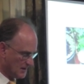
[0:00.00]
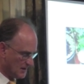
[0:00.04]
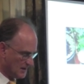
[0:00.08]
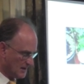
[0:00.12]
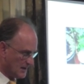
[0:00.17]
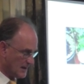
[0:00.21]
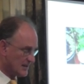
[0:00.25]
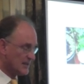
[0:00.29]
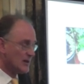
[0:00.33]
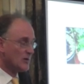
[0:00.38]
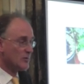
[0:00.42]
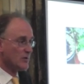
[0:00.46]

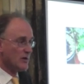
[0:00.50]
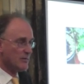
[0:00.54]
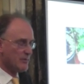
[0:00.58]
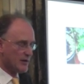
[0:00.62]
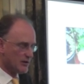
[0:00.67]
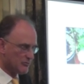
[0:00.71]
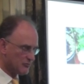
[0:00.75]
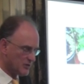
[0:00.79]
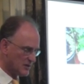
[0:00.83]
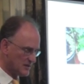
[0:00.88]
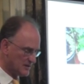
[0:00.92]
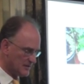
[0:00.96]
They tell me
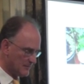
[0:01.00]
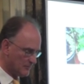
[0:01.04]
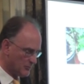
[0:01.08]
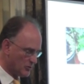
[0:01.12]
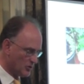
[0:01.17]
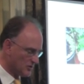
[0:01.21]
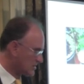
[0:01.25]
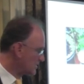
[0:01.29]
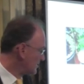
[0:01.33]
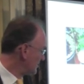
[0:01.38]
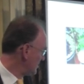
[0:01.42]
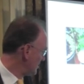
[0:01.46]
about
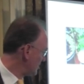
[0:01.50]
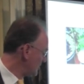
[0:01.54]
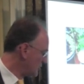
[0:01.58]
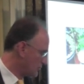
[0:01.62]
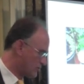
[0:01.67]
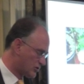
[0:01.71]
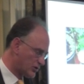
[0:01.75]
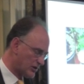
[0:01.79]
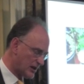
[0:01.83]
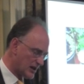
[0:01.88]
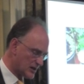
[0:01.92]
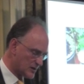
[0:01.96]
reciprocity
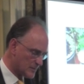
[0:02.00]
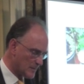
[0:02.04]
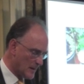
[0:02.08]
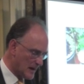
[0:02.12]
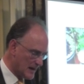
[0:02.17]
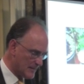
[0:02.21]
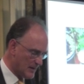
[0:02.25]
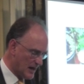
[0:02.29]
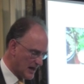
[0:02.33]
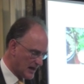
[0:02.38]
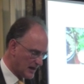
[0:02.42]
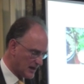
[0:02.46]
you scratch
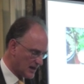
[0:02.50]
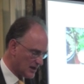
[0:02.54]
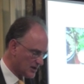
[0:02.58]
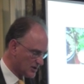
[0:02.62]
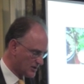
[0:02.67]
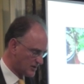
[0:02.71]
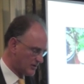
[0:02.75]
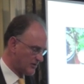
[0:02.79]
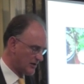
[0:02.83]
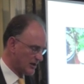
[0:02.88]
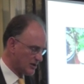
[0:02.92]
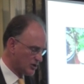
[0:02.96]
my back,
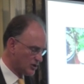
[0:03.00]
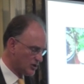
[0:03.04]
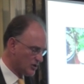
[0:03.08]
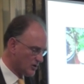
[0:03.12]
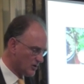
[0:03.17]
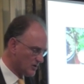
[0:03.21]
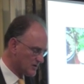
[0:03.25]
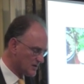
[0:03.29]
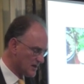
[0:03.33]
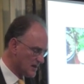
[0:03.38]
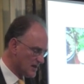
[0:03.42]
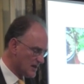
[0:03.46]
I scratch
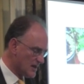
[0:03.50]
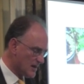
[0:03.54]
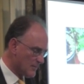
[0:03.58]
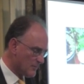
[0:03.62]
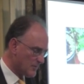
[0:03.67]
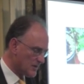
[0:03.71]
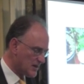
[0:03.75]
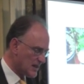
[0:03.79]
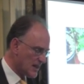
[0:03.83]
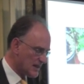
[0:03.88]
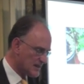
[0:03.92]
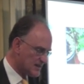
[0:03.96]
yours.
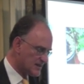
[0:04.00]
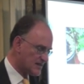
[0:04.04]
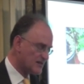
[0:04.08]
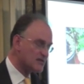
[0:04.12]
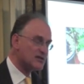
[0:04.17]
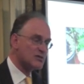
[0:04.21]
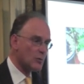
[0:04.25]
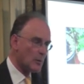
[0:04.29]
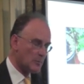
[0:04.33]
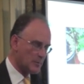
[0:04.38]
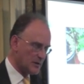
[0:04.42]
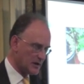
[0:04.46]
But that's the
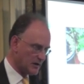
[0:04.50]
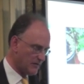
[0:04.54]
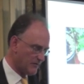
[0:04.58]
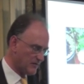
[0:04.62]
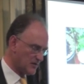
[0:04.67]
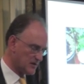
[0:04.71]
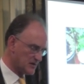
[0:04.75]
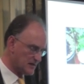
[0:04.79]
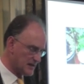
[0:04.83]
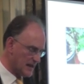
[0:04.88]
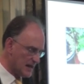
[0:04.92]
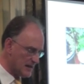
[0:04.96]
swapping
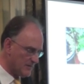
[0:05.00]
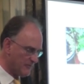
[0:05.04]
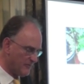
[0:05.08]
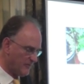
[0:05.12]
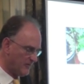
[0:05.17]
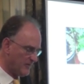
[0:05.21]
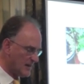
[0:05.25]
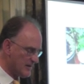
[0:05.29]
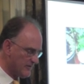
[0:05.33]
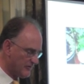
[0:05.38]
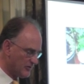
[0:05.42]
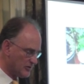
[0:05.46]
of the same
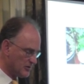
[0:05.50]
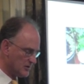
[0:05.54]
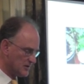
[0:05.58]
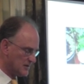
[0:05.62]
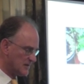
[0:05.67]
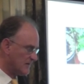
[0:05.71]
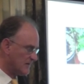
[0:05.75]
favour at